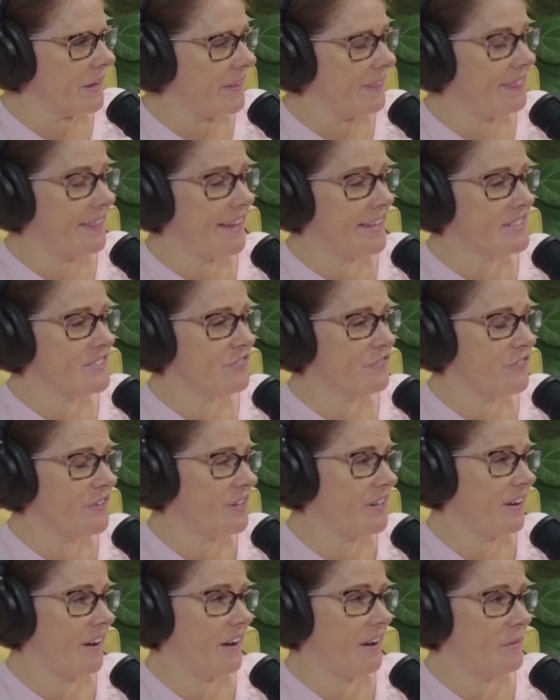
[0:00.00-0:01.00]
That's
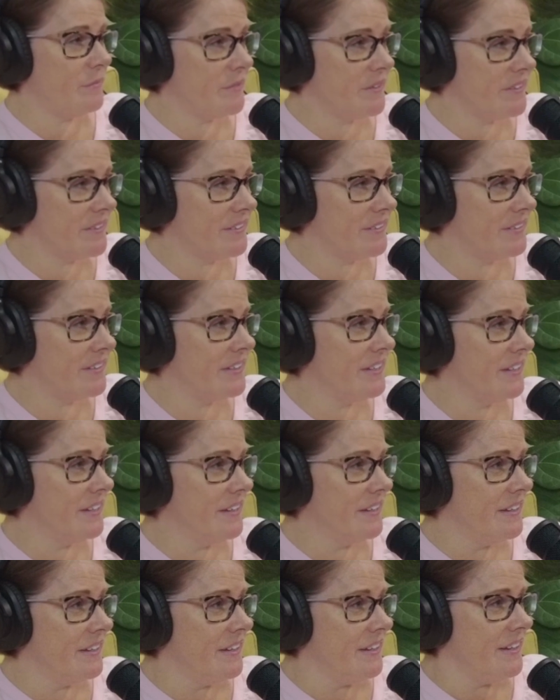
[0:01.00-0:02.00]
phenomenal,
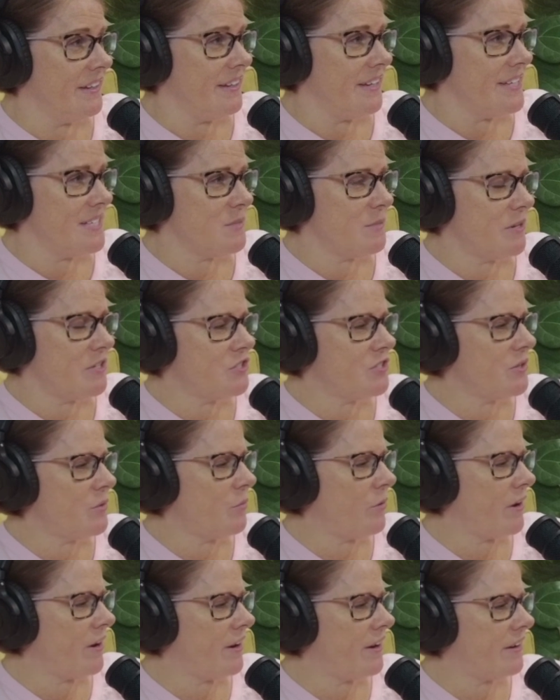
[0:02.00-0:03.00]
especially
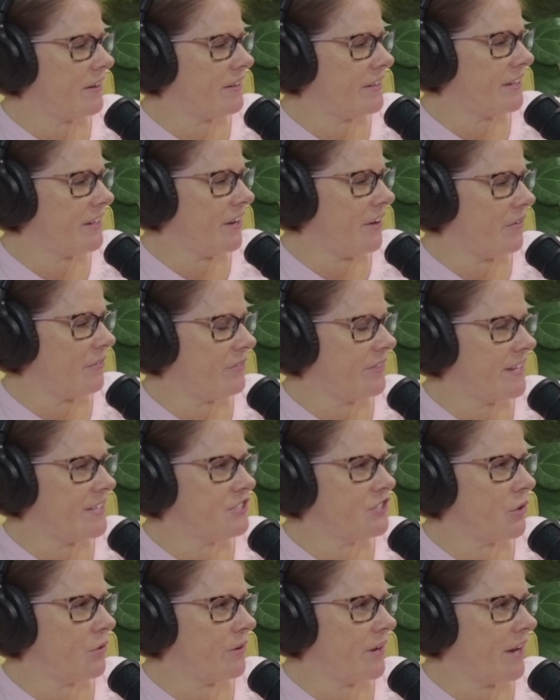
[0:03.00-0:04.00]
where they
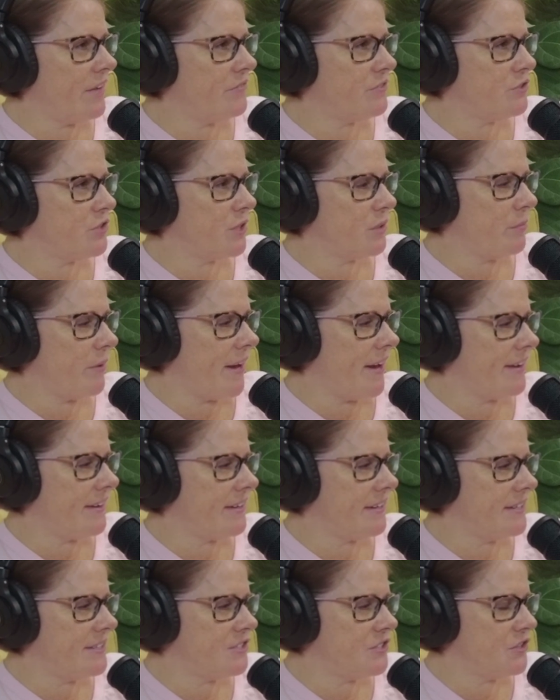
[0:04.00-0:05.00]
don't have a drink
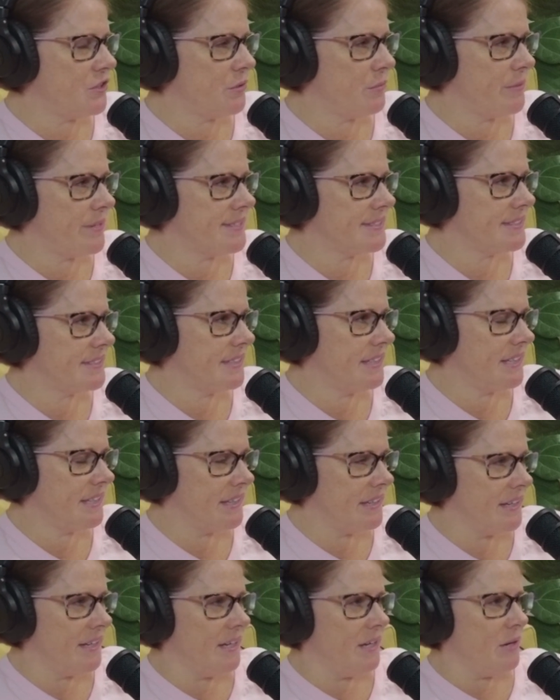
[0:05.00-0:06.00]
package and you're basically
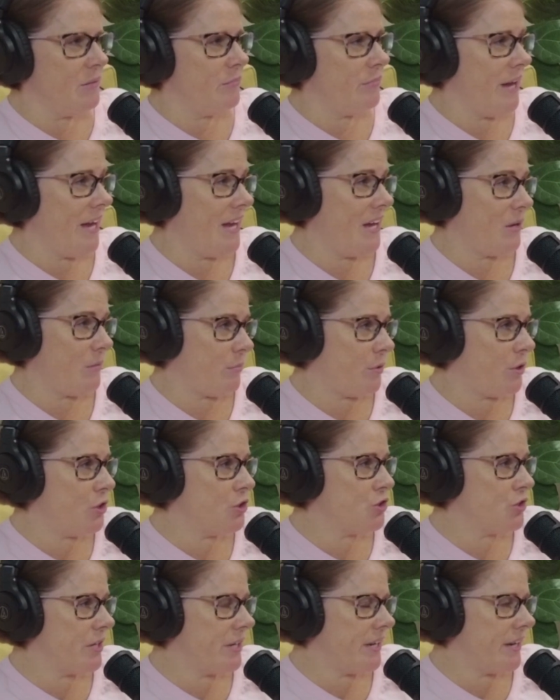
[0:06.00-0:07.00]
paying per drink